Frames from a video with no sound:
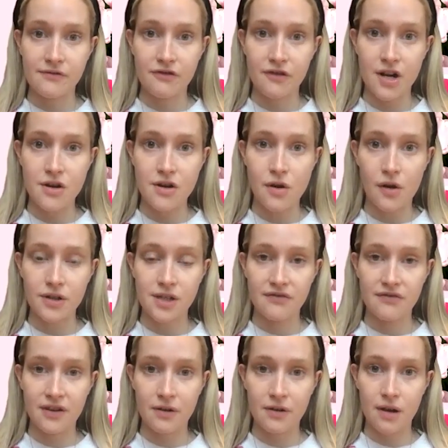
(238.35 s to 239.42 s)
for it not to
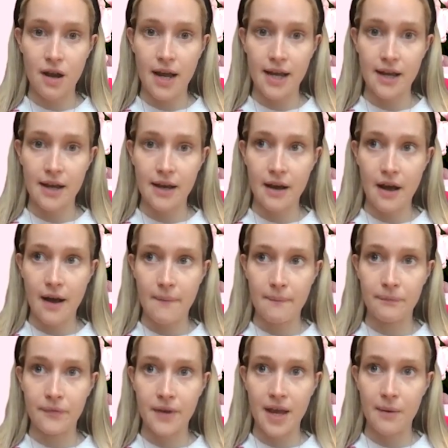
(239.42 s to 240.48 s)
feel like
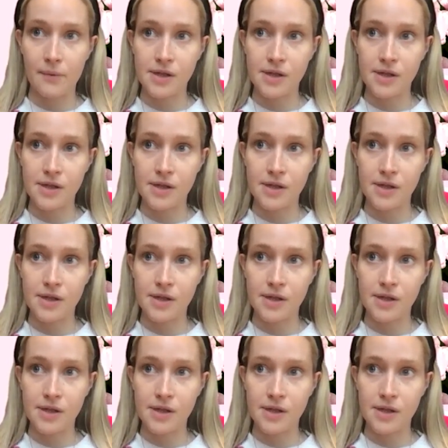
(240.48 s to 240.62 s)
it was